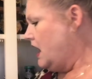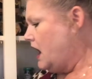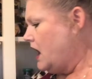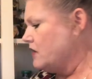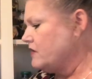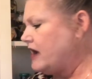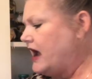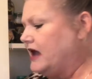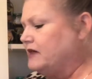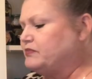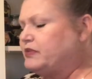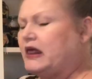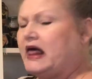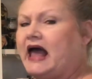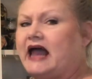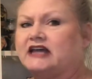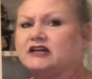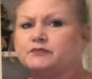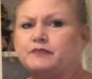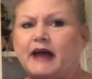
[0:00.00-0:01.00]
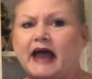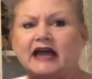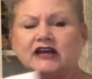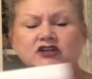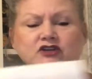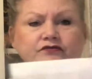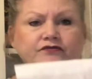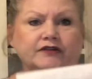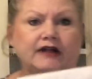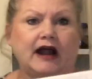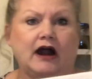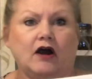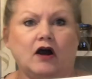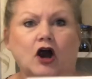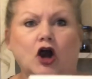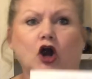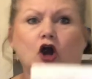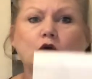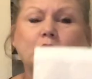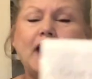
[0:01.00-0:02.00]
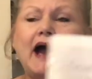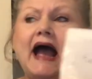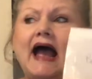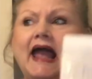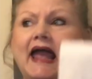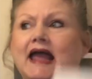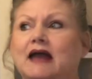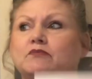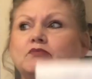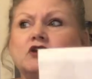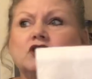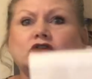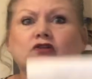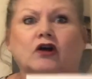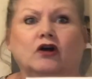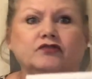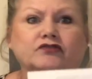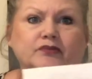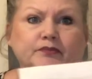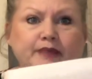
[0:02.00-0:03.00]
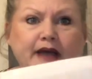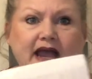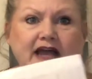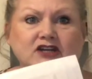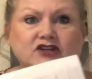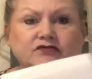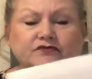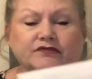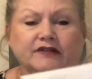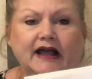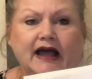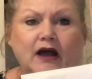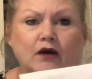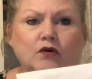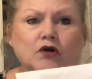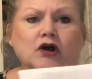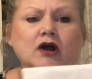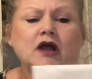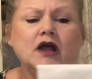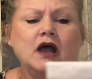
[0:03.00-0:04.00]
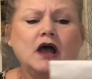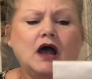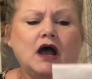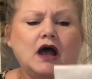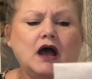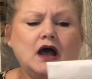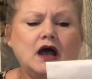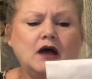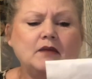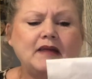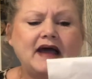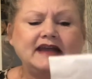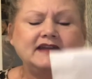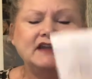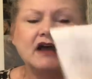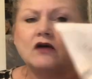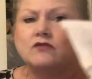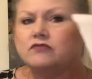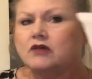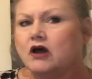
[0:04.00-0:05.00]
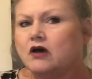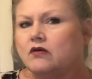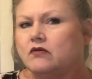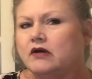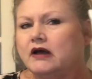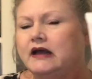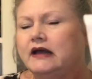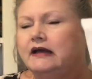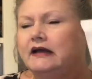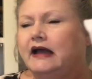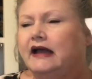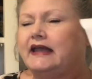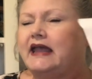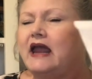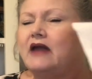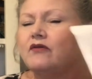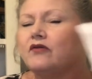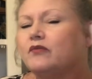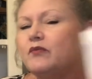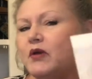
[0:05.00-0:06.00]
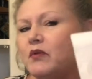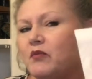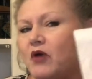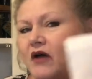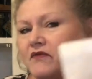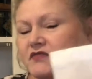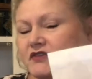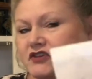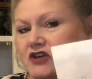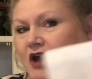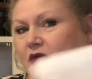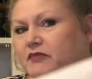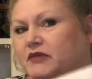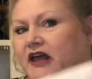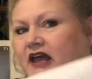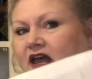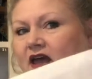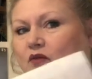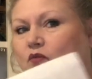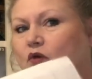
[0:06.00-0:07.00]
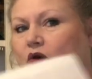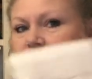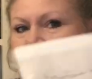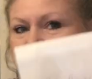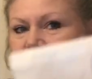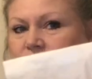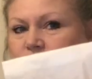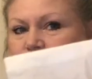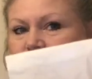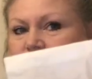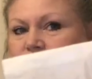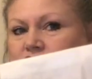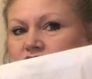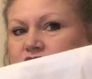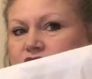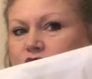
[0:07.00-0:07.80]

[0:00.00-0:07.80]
Okay, passion flower herb. I am going to grow some passion flower. I don't know, I can't remember off the top of the head what this was good